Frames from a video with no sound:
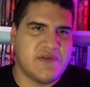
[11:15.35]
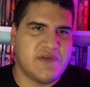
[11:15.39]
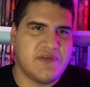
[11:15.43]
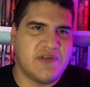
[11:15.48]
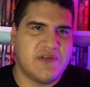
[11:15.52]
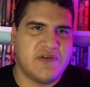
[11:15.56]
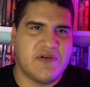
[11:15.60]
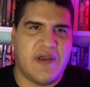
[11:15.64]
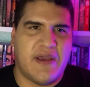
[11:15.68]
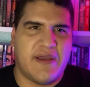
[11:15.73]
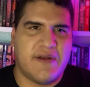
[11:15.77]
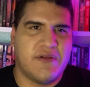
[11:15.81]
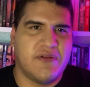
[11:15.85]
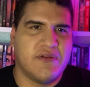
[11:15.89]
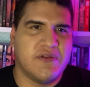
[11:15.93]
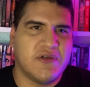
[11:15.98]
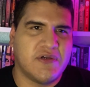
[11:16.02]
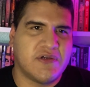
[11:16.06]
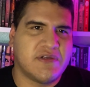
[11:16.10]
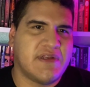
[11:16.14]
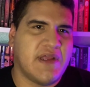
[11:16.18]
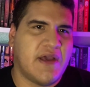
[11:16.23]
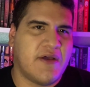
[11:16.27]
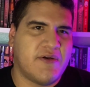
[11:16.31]
You know, I don't
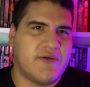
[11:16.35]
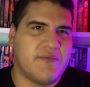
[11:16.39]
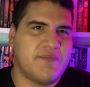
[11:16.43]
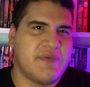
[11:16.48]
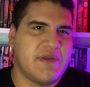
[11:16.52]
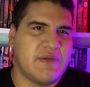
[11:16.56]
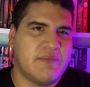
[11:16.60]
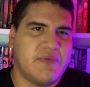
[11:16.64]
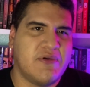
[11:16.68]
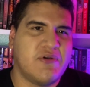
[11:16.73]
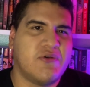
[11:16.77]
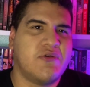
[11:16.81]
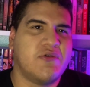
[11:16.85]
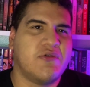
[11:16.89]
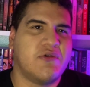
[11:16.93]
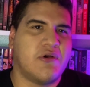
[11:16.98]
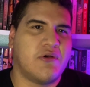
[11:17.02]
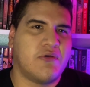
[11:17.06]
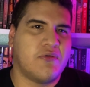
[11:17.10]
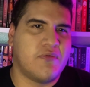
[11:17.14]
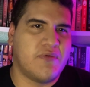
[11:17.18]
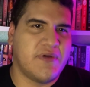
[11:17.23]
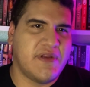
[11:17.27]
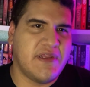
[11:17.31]
look down on people who
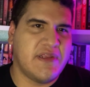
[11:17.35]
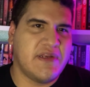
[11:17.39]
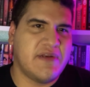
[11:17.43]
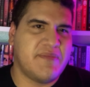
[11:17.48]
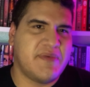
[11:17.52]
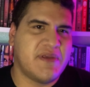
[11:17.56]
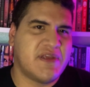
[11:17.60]
don't read